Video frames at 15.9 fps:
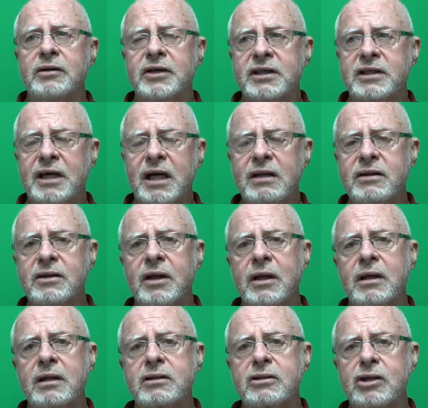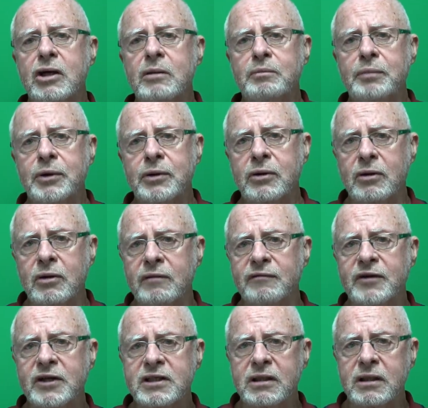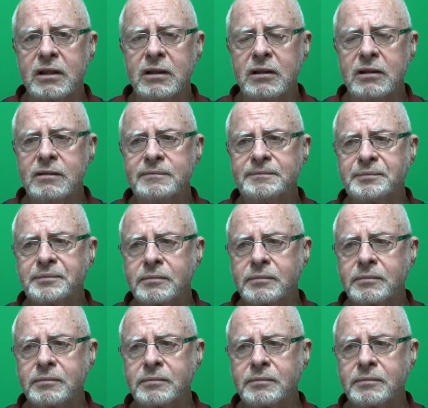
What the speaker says: the south slope of this hill,